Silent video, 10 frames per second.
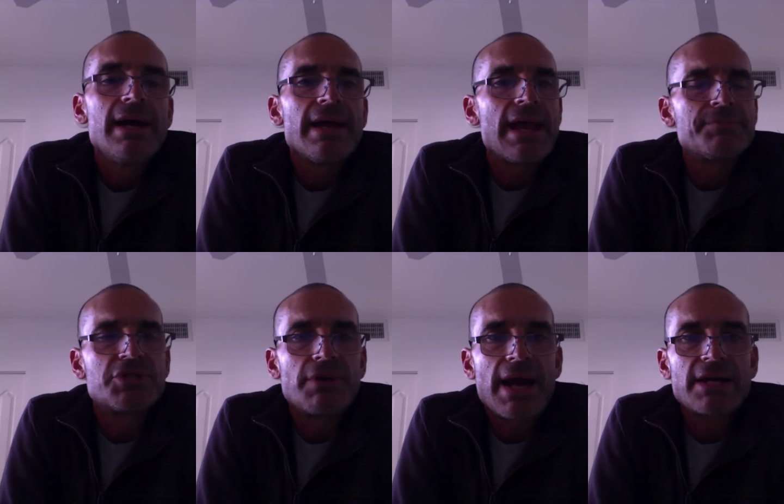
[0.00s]
and
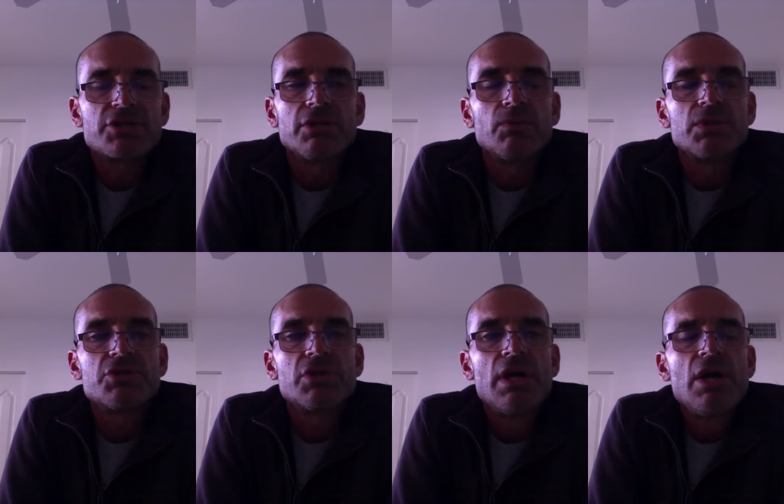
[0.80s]
abstraction,
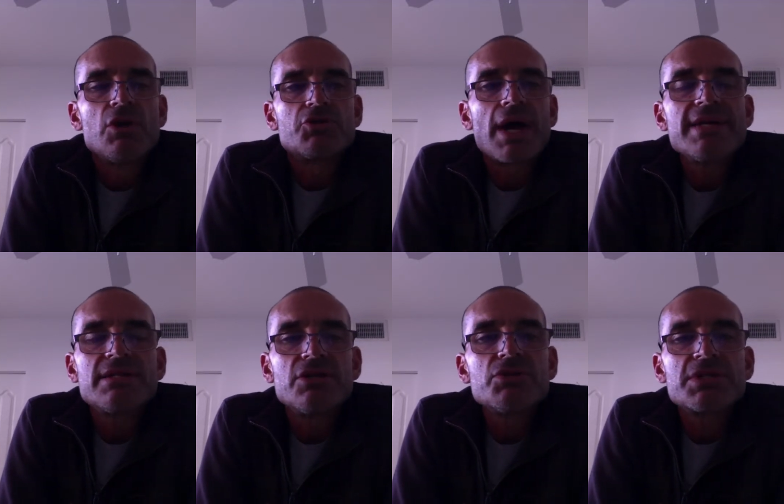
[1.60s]
which tries to do